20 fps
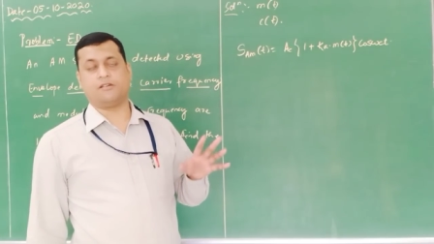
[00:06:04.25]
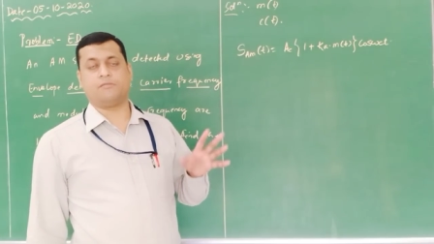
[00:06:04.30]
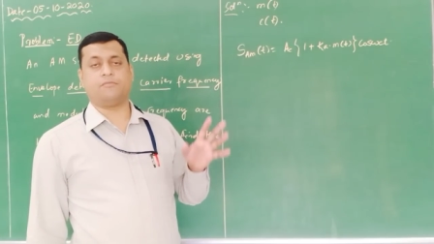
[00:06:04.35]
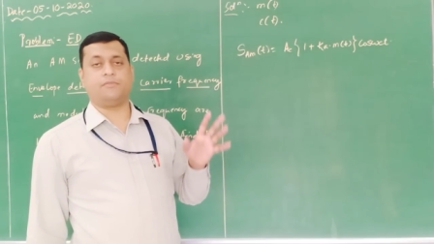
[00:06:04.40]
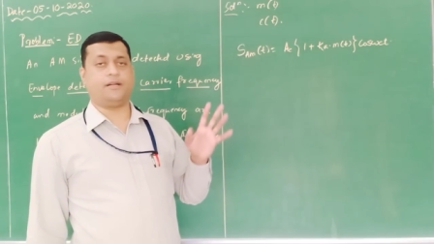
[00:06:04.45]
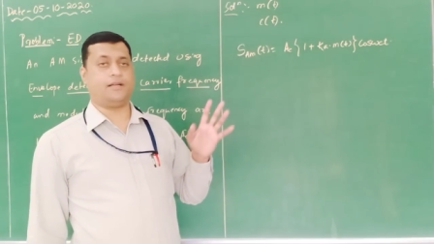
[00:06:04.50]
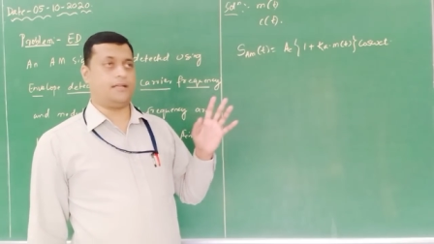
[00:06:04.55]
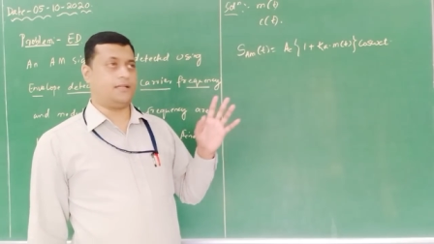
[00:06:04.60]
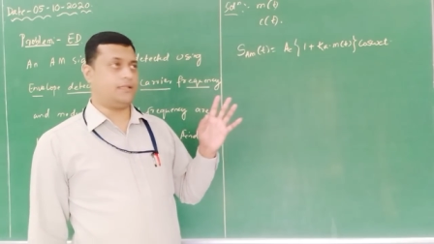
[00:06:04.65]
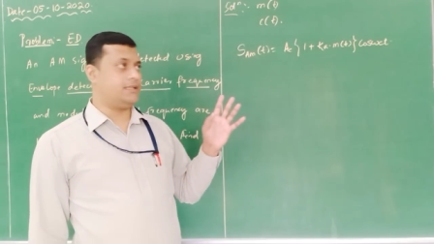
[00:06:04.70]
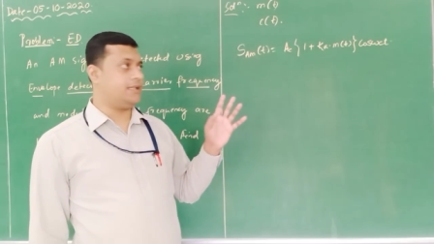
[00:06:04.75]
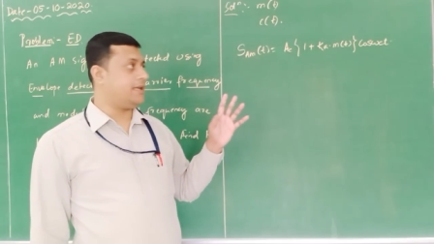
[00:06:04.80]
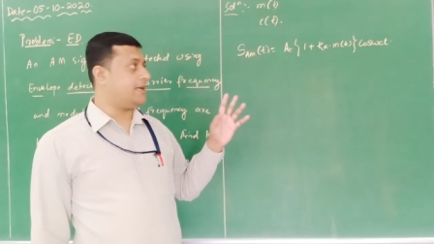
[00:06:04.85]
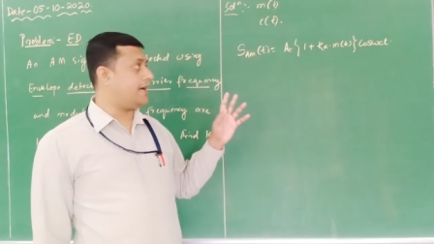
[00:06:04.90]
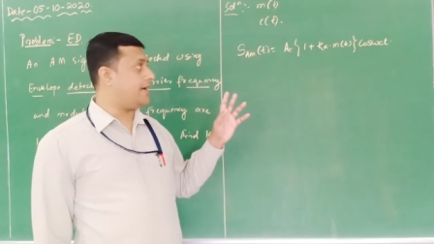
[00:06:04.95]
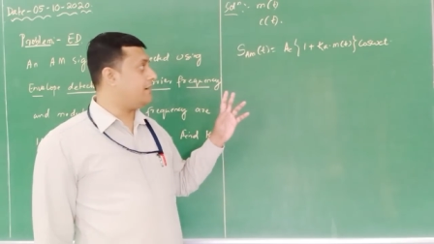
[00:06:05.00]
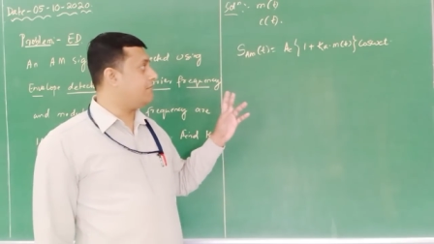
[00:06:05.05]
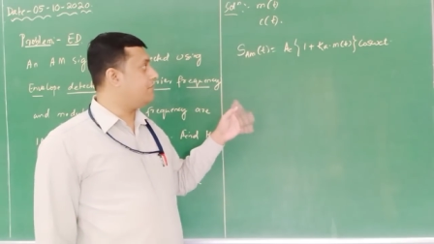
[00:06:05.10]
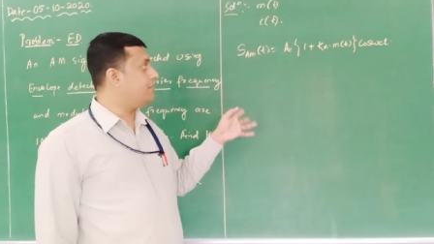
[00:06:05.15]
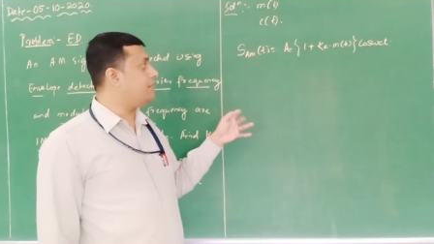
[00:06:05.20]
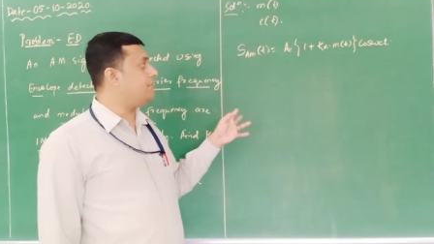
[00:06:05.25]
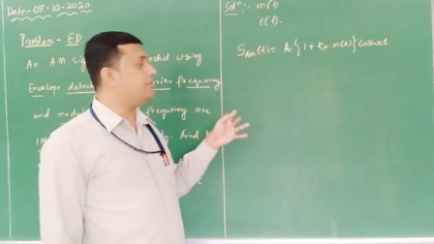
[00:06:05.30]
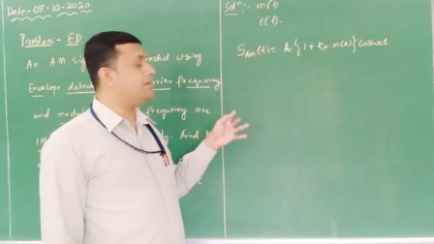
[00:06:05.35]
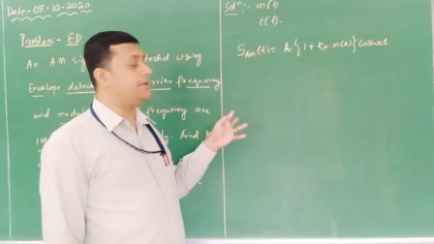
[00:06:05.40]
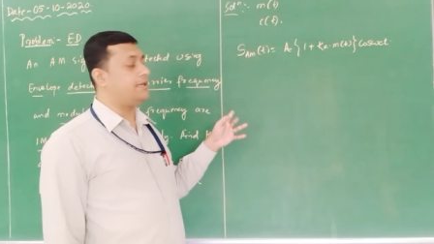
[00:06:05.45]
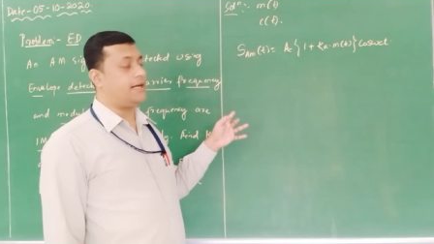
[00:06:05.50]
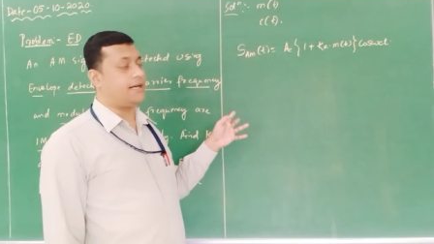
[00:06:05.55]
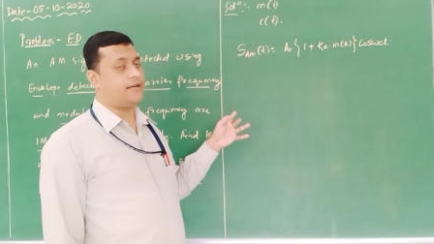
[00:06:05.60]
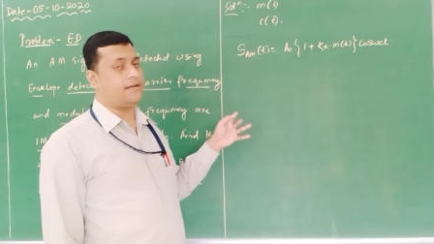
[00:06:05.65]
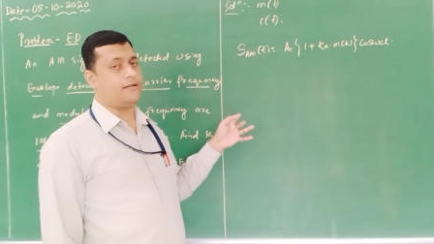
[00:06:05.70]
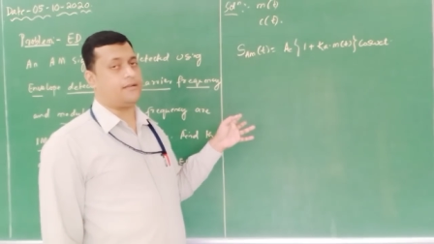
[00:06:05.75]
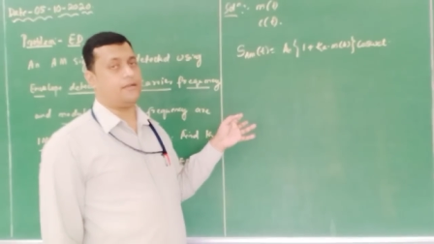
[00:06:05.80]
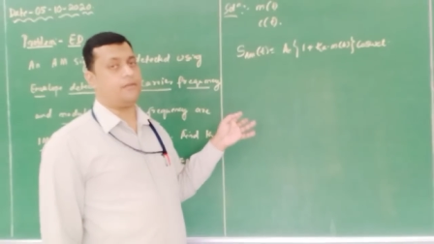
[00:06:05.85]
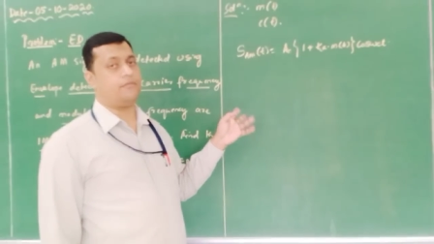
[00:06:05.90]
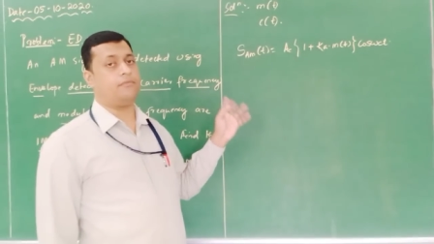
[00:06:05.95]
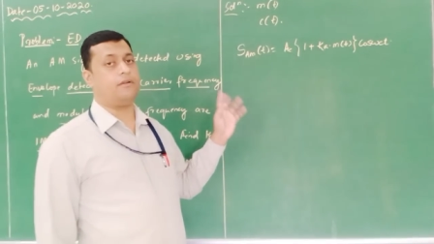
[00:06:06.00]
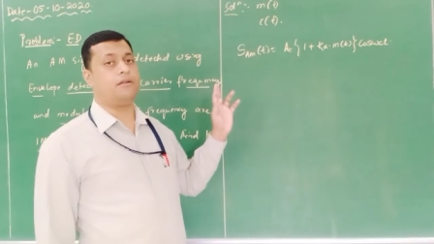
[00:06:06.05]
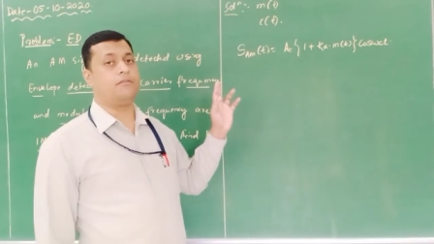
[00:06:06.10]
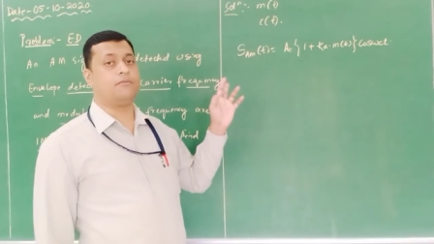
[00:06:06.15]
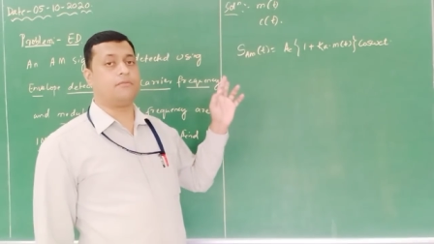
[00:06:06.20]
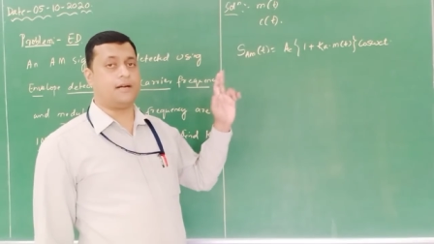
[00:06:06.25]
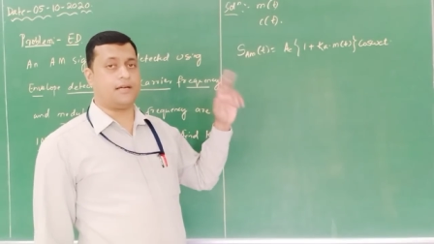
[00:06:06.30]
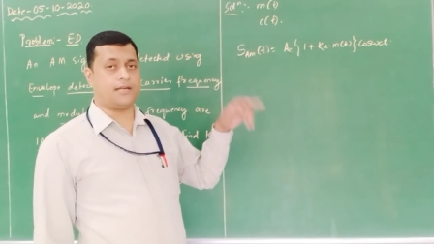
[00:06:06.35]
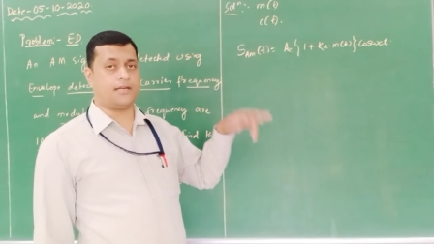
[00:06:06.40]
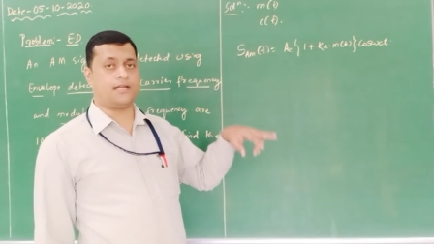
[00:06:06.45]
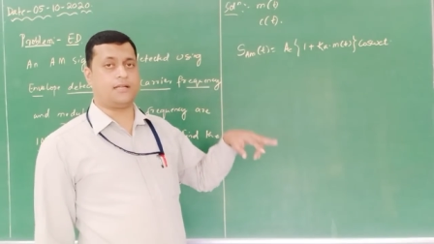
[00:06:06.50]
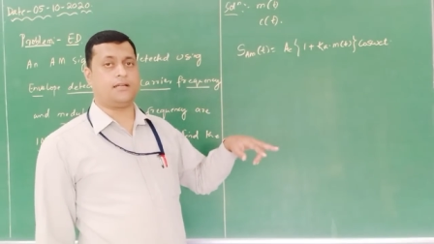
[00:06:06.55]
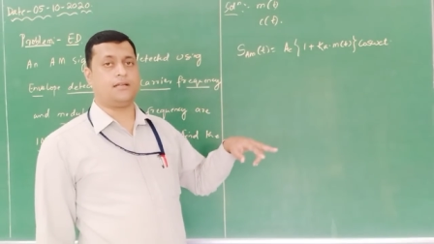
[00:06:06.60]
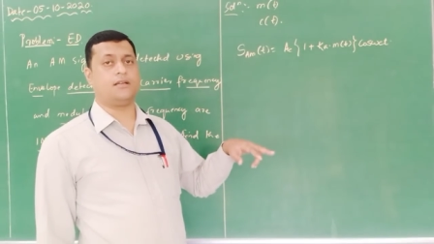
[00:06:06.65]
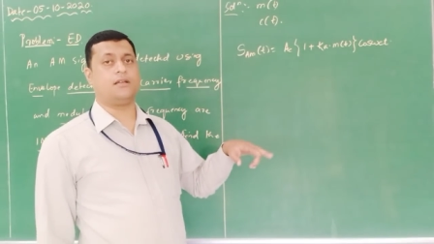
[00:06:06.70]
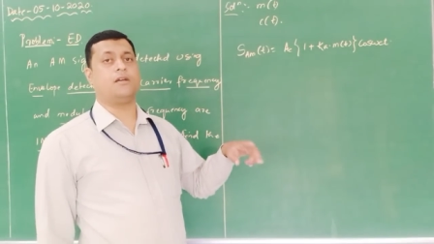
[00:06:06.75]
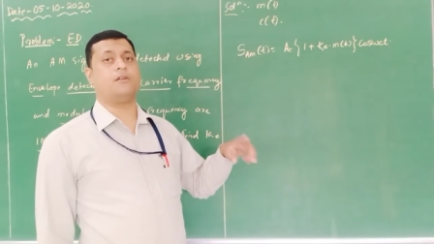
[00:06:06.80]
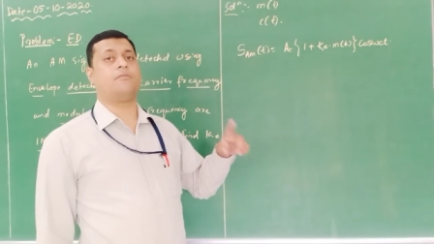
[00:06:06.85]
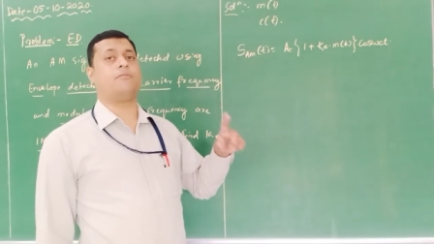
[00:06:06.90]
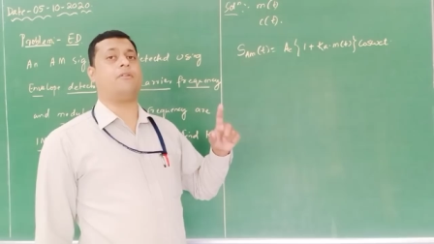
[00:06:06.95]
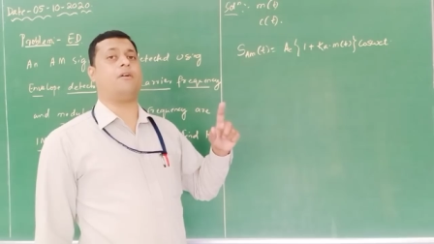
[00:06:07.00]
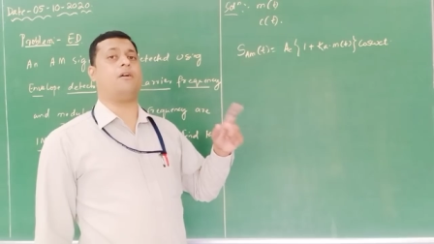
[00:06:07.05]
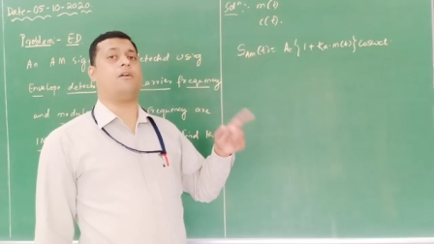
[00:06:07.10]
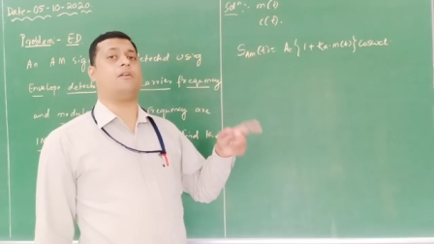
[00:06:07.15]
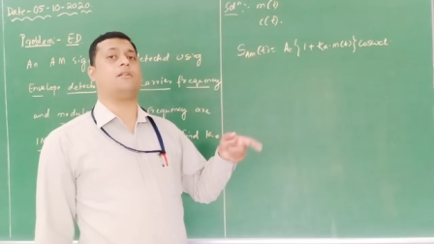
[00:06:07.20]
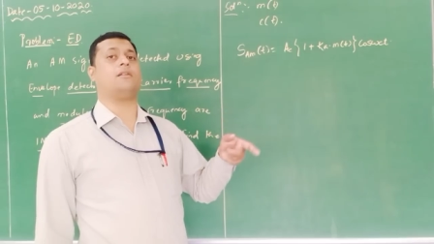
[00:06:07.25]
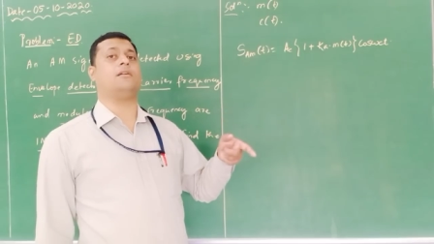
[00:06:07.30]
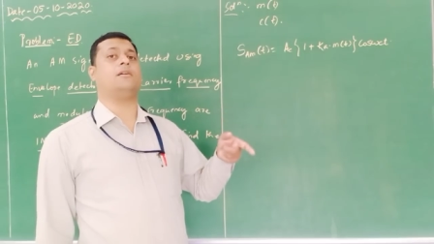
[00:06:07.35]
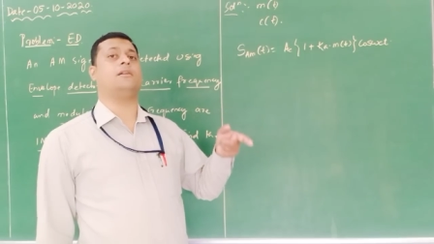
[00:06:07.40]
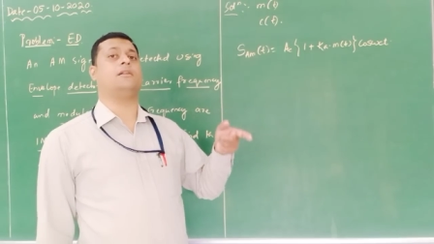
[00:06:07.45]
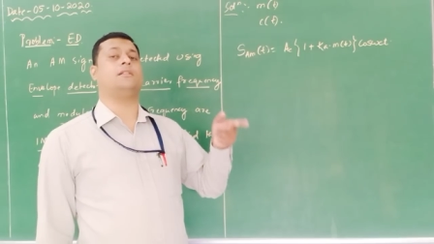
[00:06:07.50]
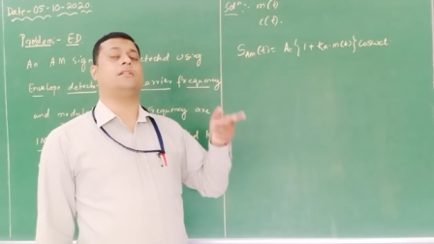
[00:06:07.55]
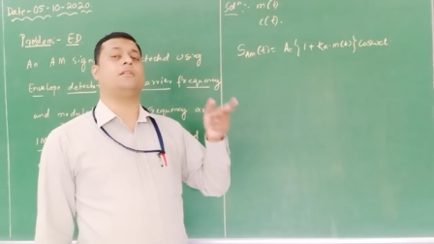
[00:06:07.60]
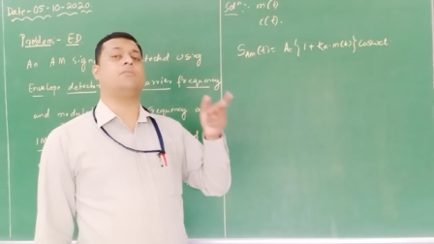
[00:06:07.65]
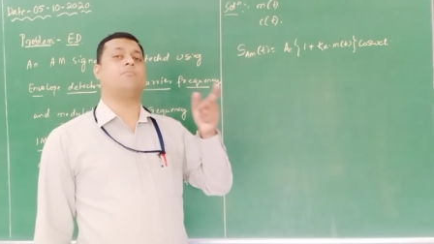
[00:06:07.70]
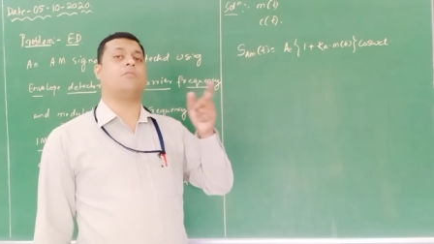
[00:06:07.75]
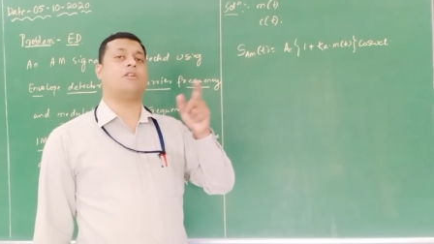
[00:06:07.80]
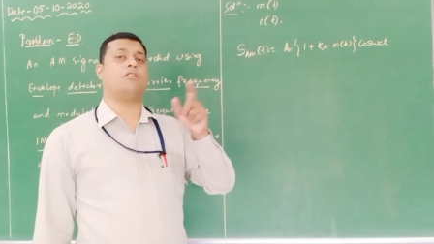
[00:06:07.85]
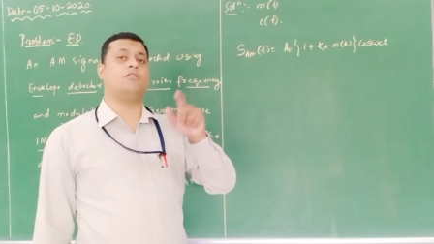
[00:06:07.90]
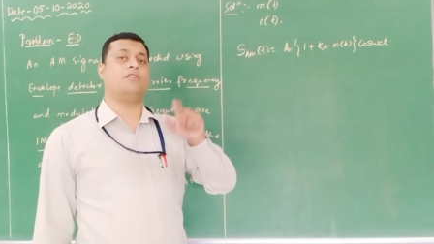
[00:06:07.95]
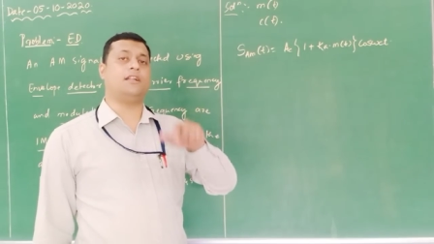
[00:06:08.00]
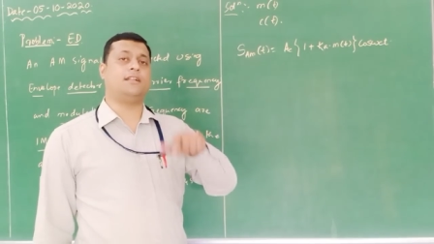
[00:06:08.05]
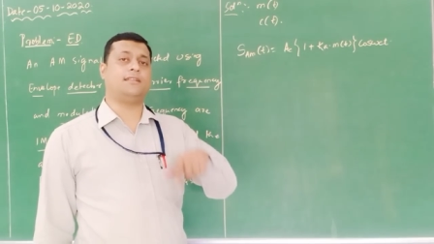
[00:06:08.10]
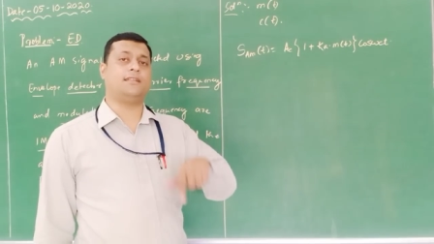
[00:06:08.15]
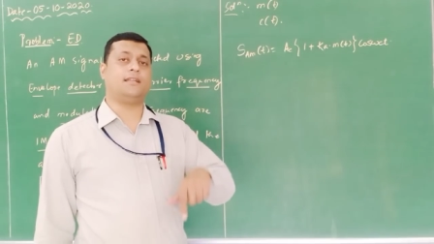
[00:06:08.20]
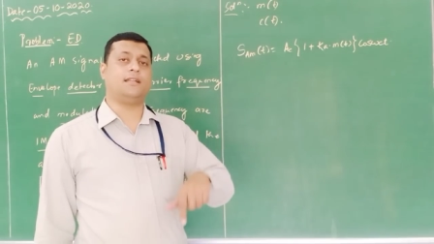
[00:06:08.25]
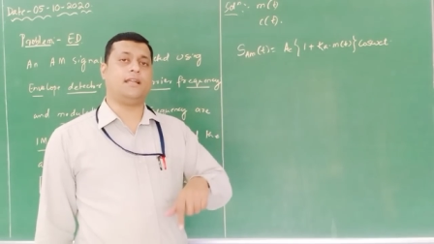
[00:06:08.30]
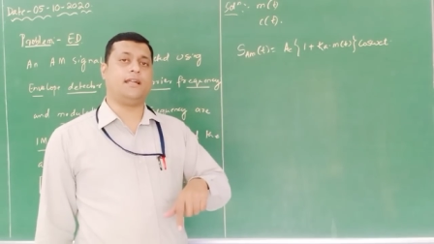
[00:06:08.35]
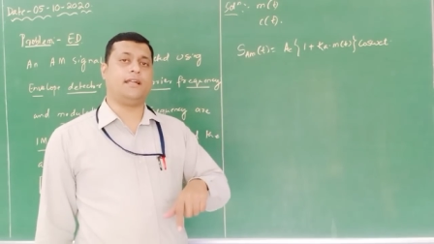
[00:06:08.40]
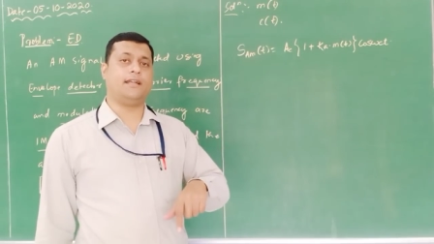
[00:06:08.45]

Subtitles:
But the envelope detector will work for the modulation